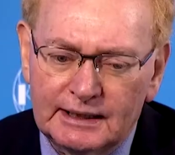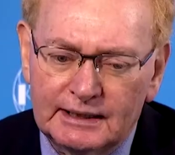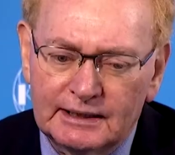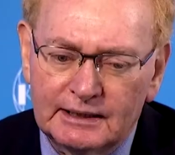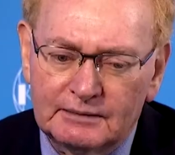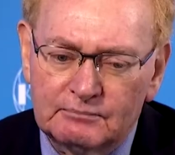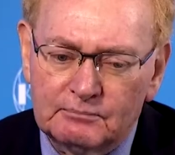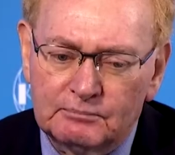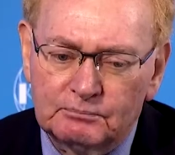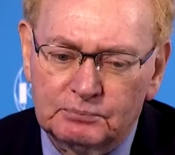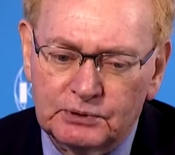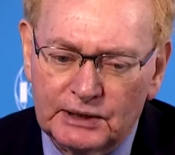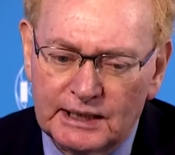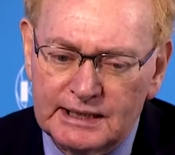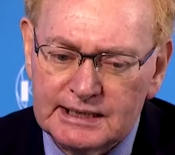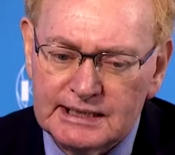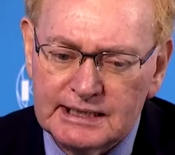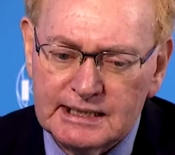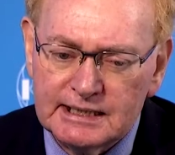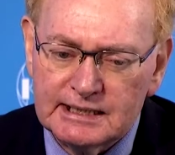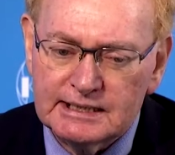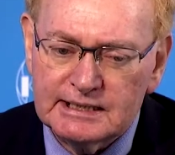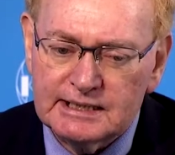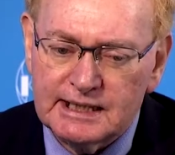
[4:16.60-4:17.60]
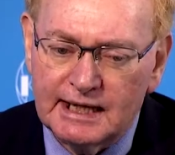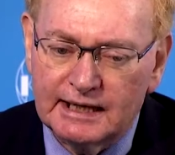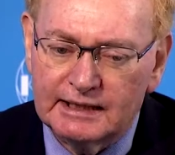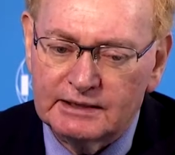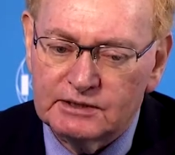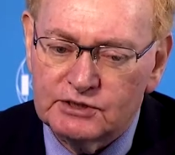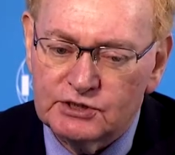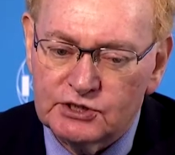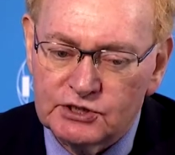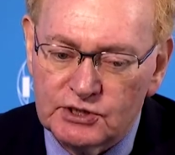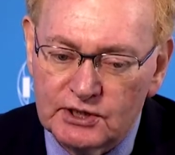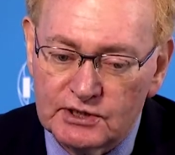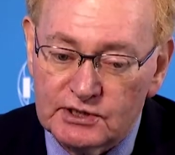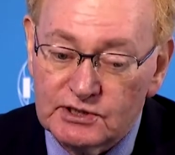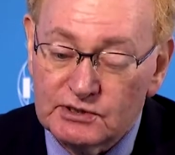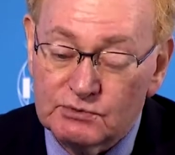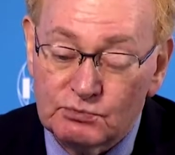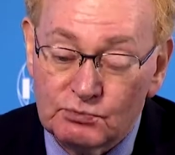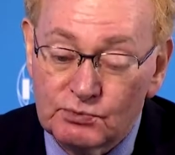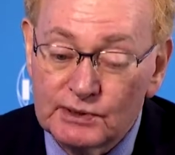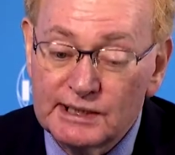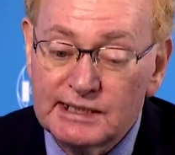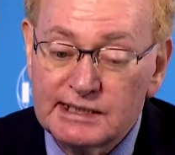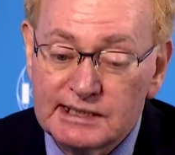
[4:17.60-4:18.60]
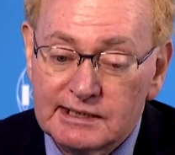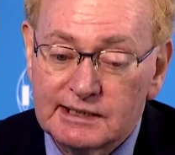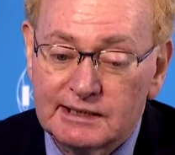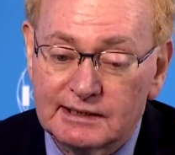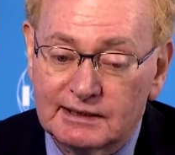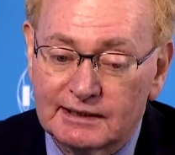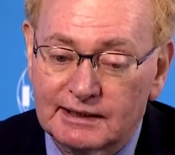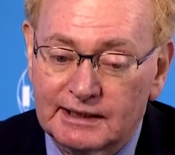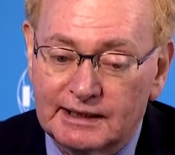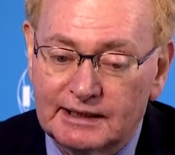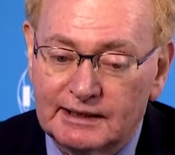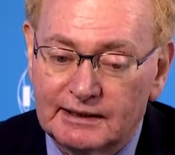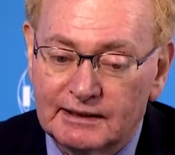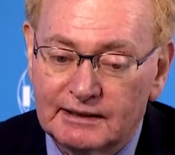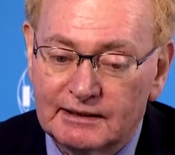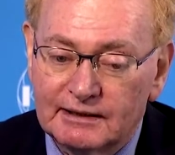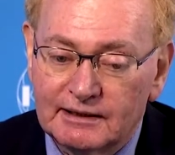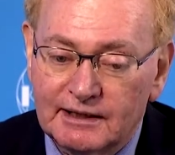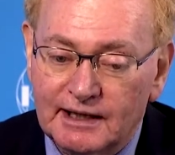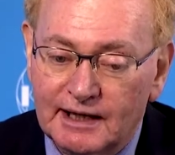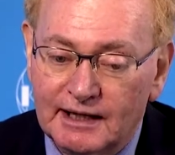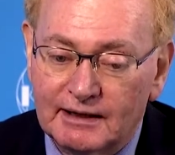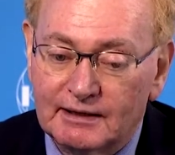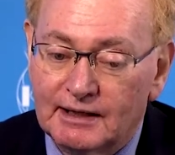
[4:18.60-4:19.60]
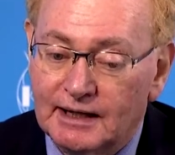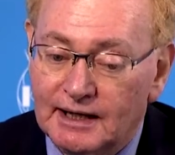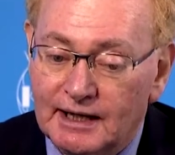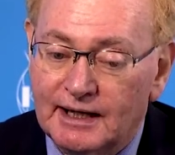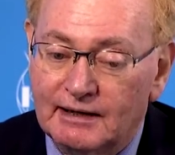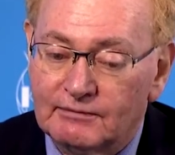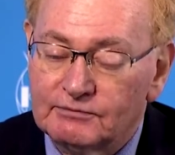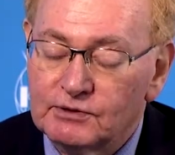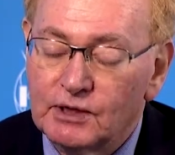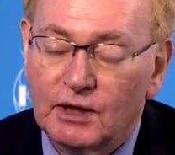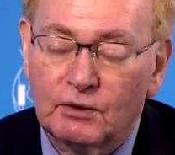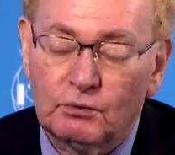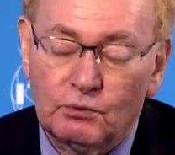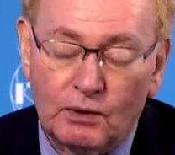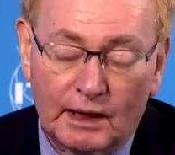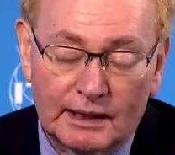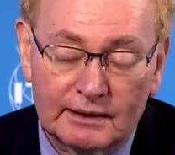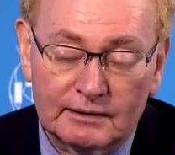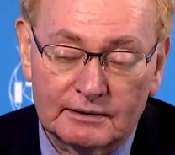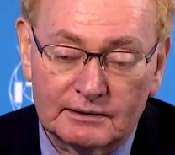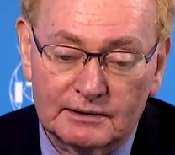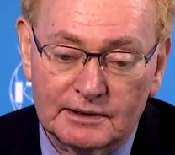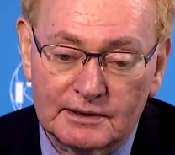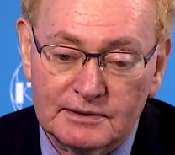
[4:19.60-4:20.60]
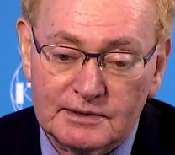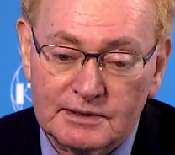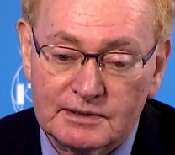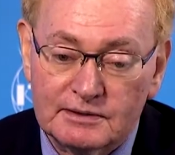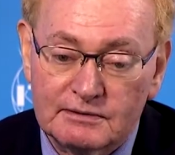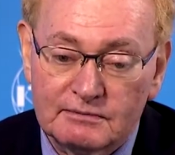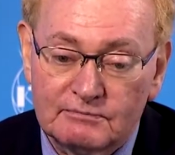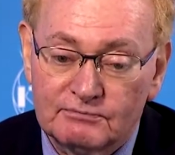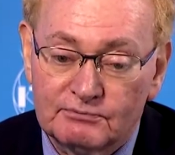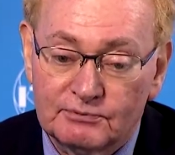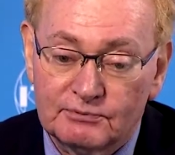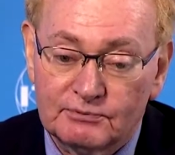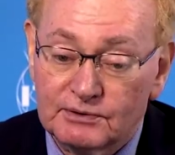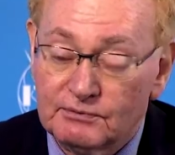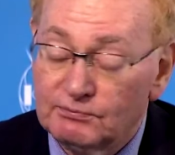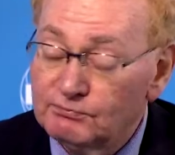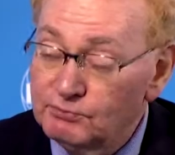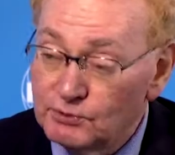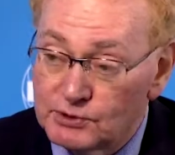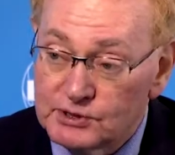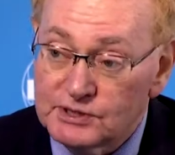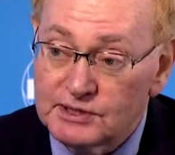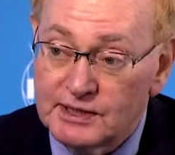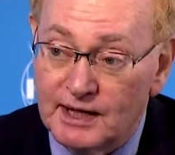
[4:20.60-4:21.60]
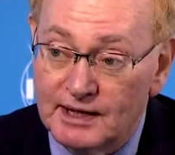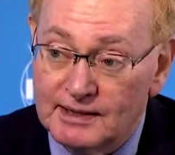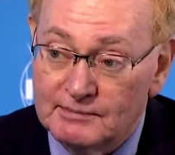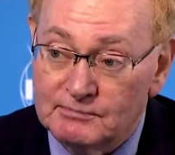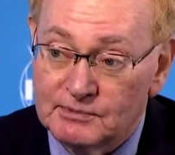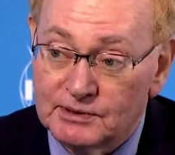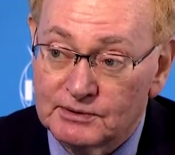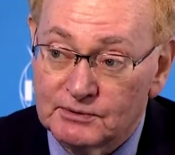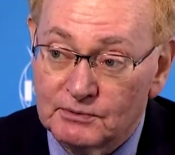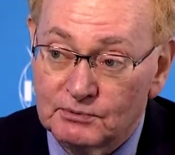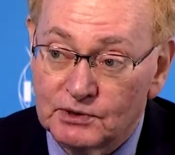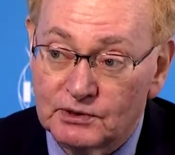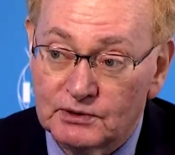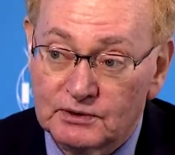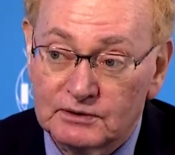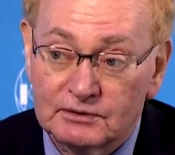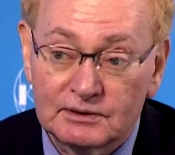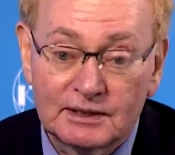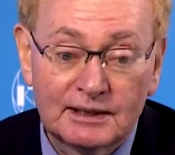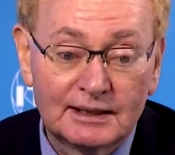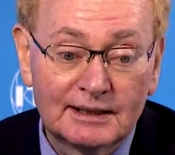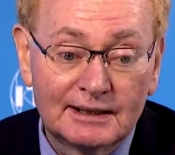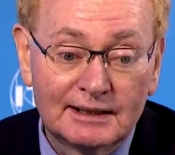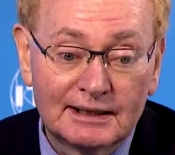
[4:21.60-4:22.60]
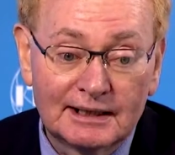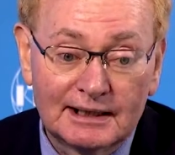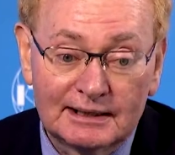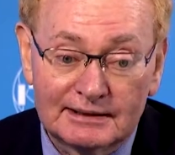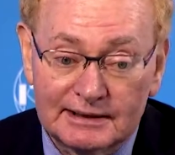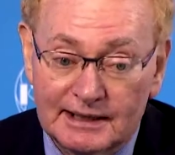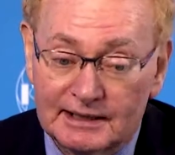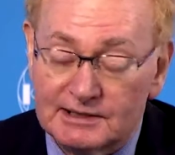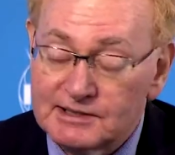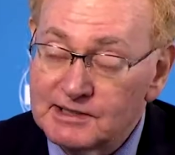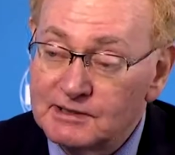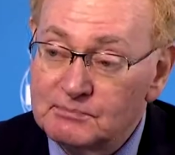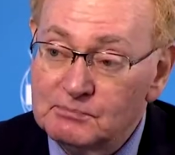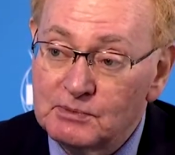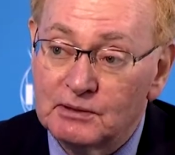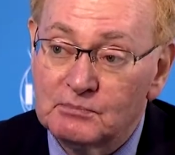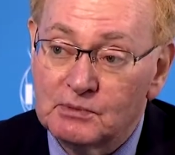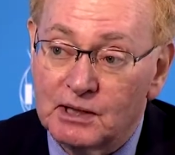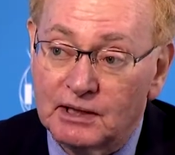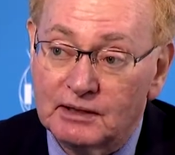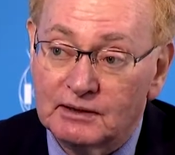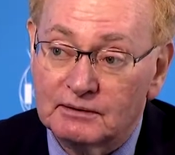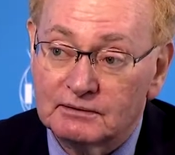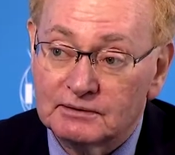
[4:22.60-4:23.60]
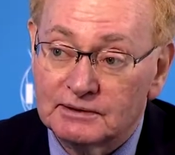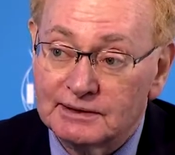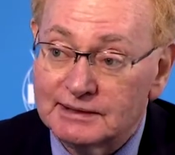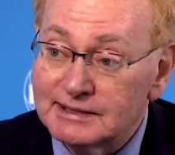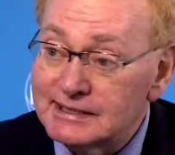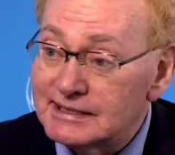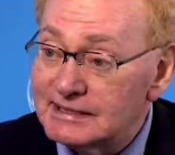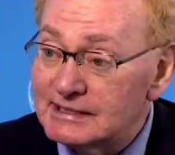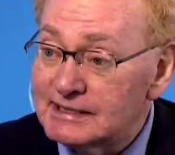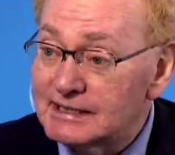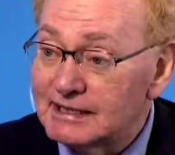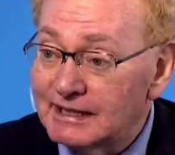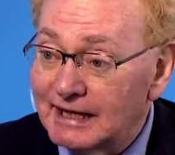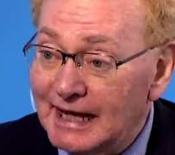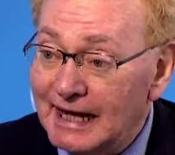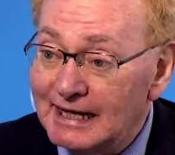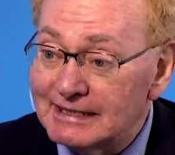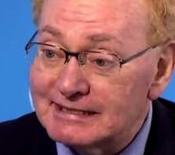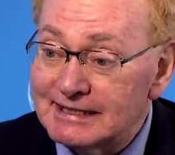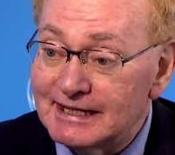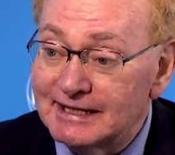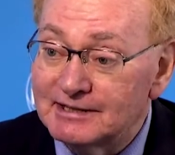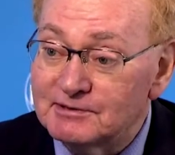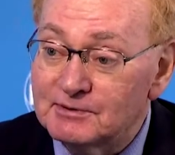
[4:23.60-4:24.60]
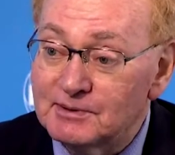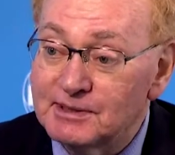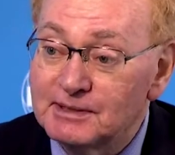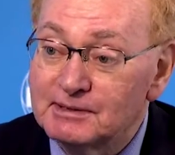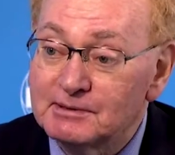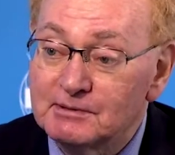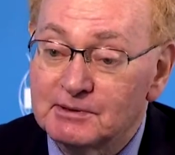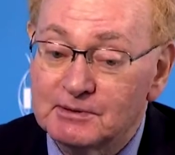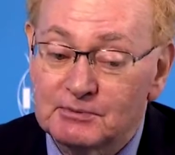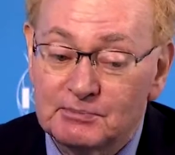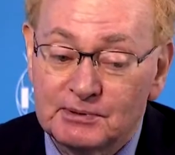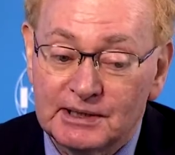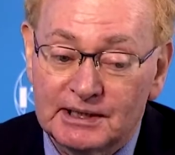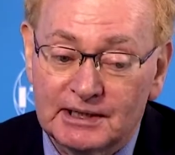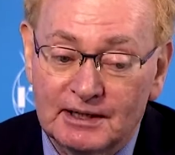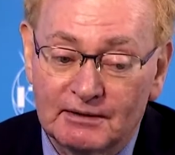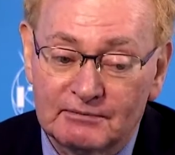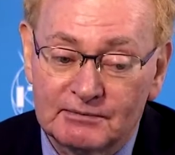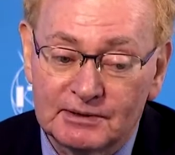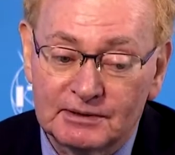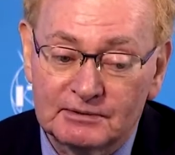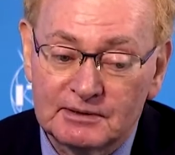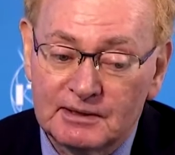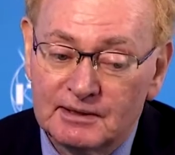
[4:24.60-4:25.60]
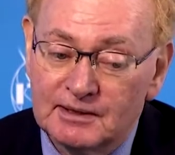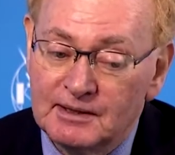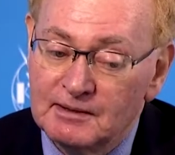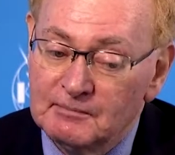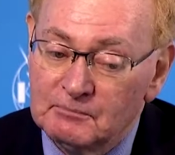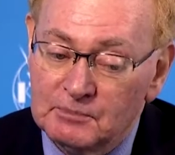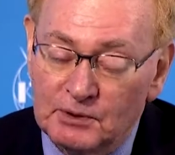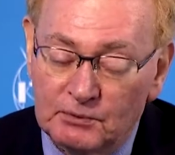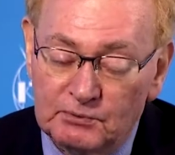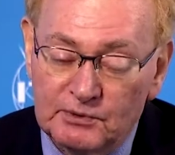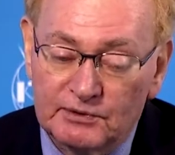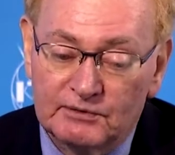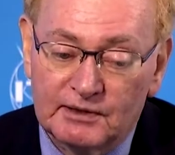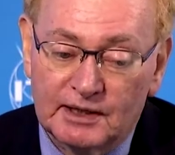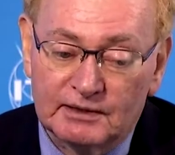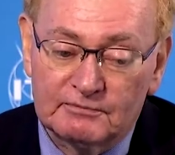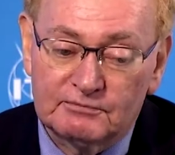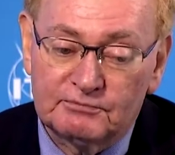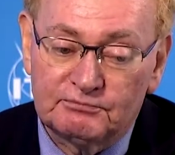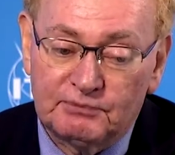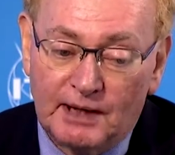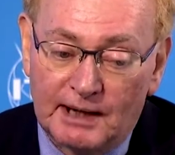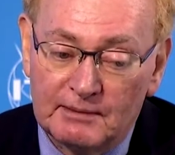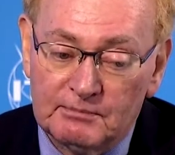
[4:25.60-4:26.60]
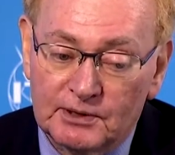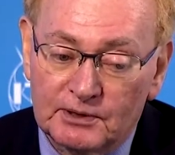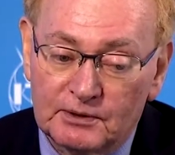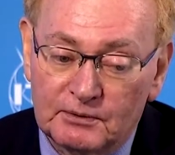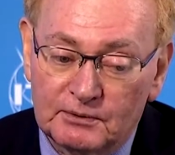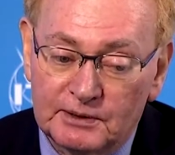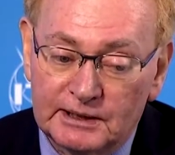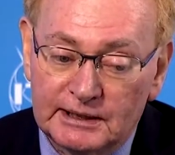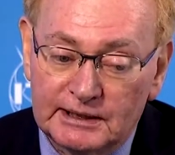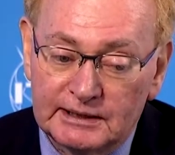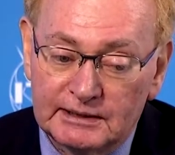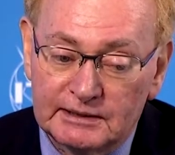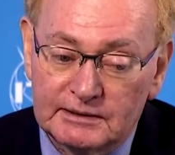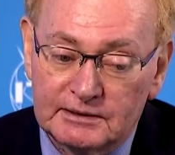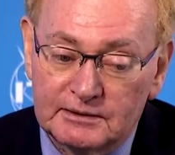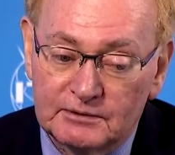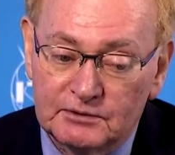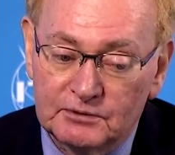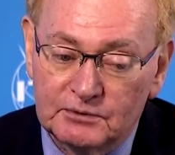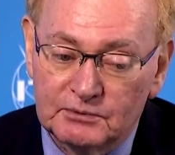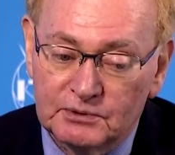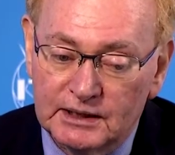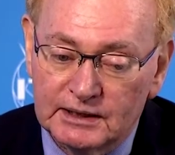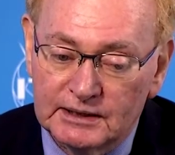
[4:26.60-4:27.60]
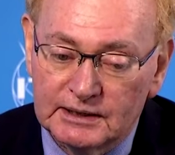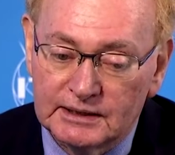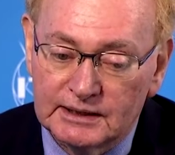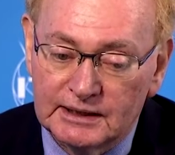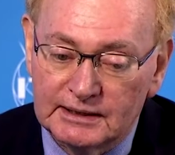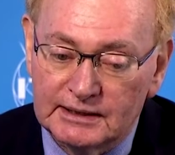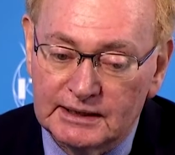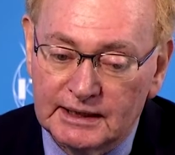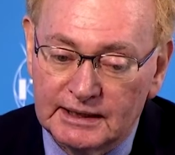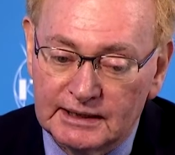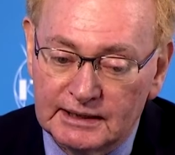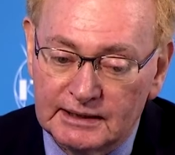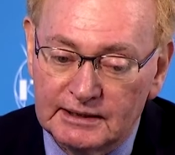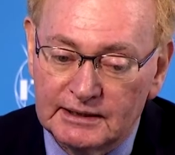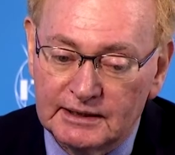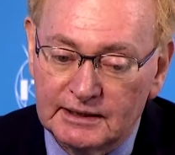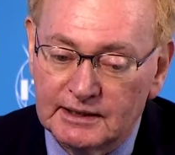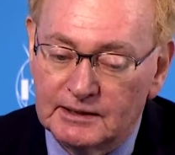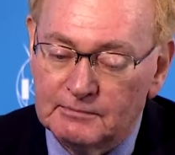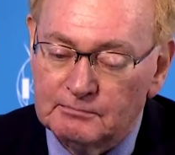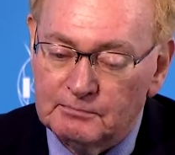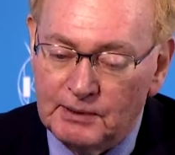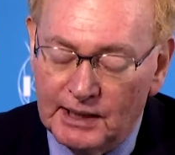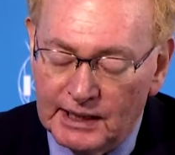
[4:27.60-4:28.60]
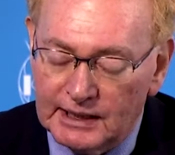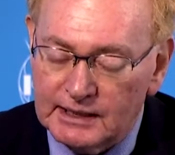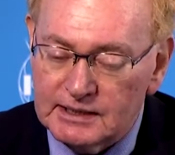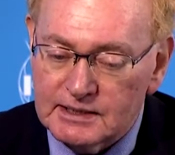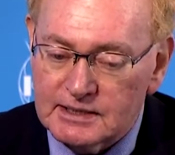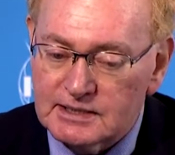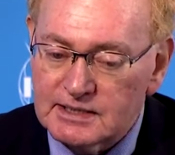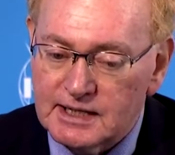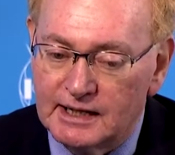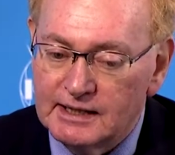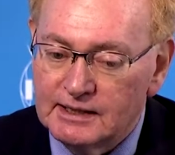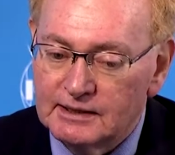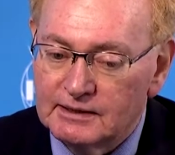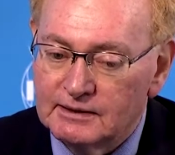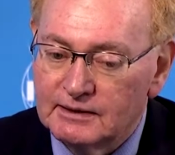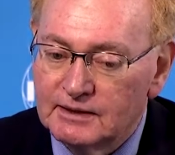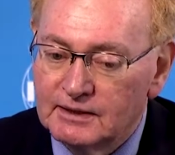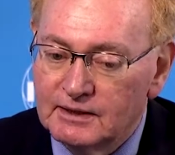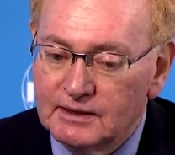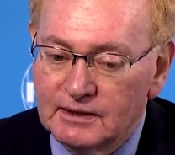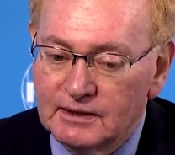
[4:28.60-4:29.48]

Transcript: in places that just recently have got wireless for the first time in the world, and that's in Myanmar. This is the last country to be covered. But we've got fiber going into India, Pakistan.